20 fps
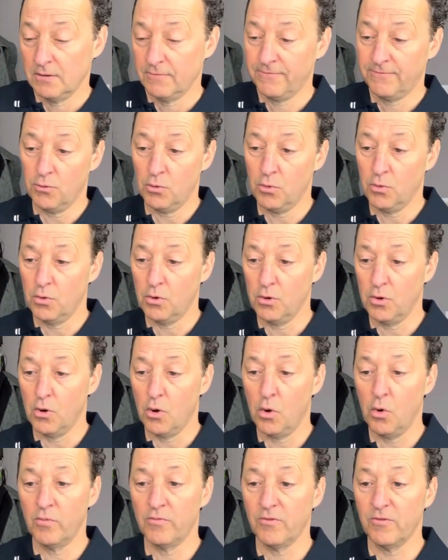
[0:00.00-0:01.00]
for
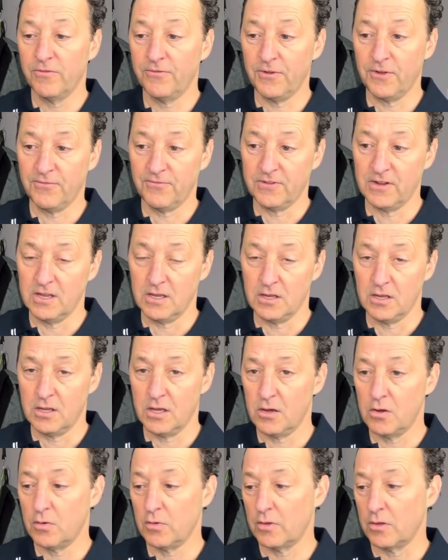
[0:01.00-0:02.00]
over 15
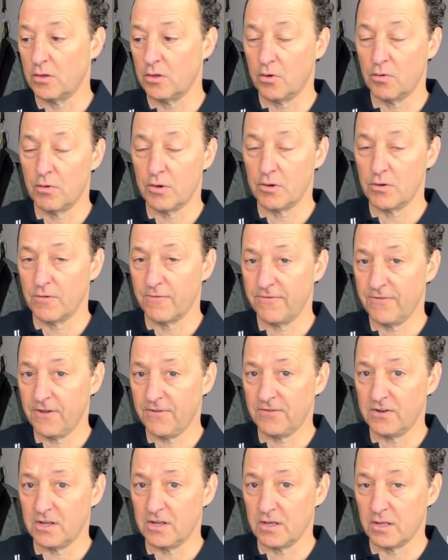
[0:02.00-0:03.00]
years and you're in your
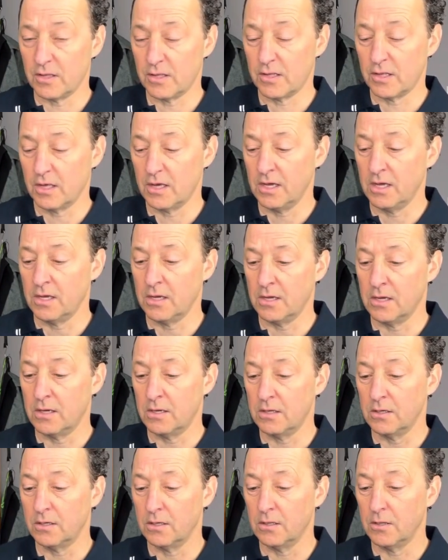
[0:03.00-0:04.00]
50s,
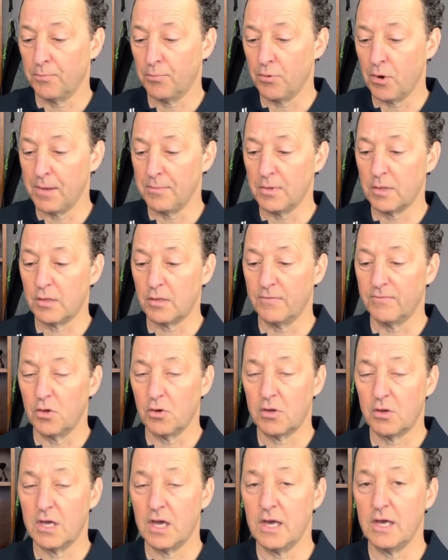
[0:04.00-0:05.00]
and the premise of
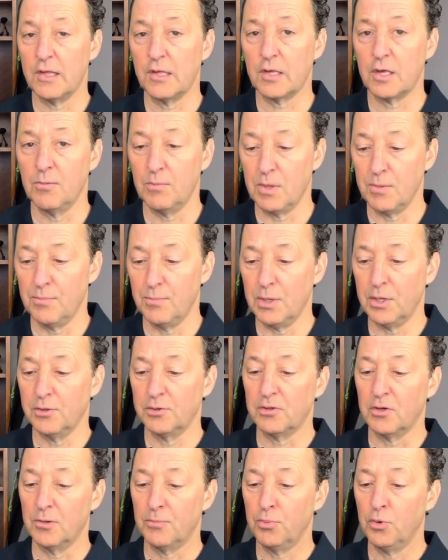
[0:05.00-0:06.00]
your case can be
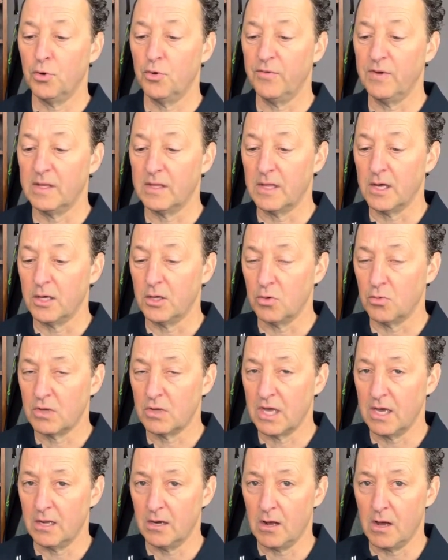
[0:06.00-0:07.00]
built on proving that you
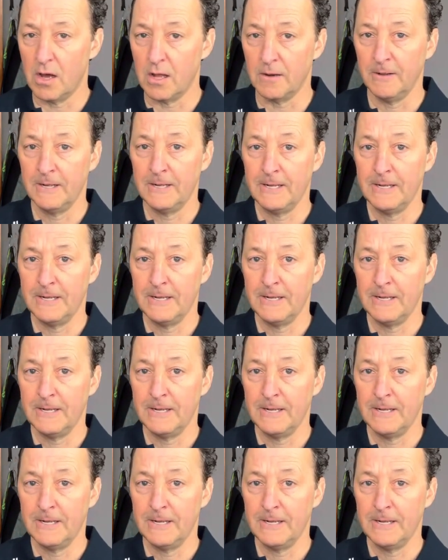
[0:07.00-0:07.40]
cannot